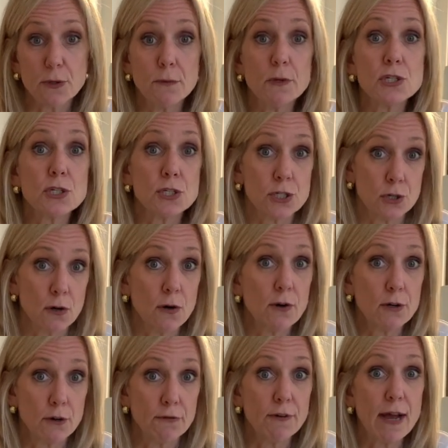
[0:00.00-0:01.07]
which is your
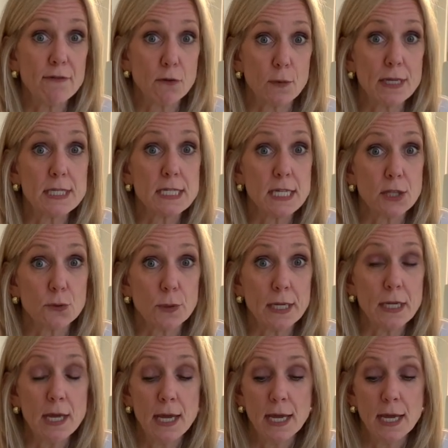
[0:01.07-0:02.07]
501c3.